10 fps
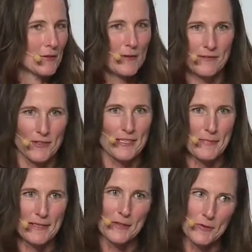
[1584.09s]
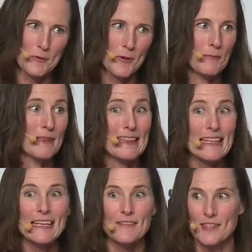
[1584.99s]
whoever has been to school,
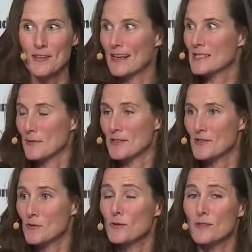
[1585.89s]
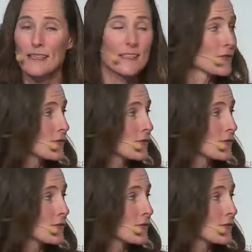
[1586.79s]
believes they're an expert in school. And in